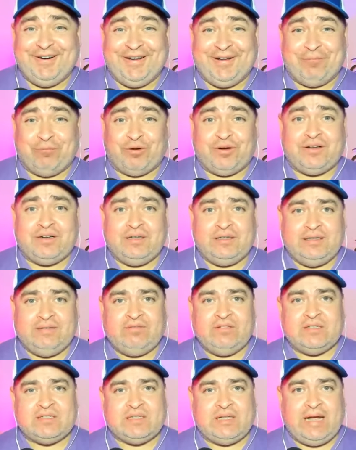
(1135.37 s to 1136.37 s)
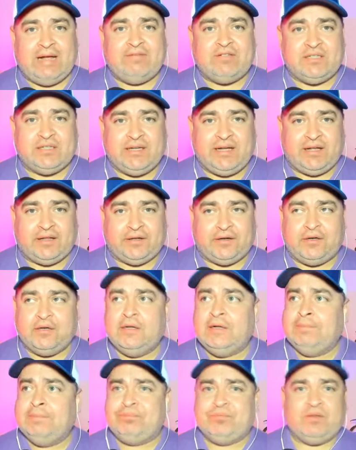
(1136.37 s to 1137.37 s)
and we're gonna live this life together,
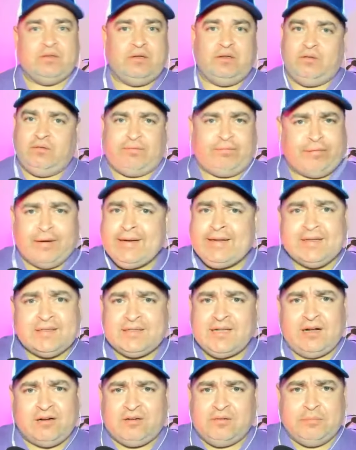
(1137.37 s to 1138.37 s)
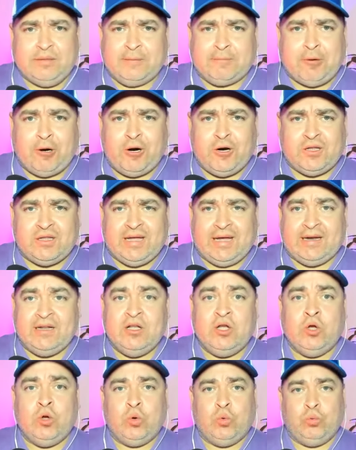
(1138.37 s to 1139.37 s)
Frank is not gonna be a part of that.
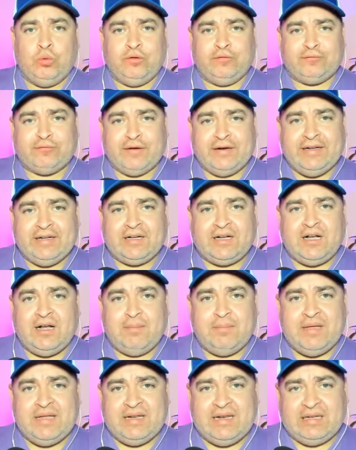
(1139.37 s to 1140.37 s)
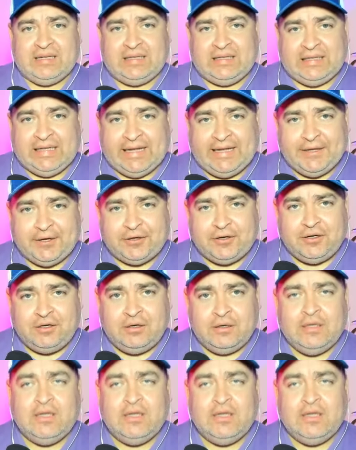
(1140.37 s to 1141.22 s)
Will yeah. Frank come in later?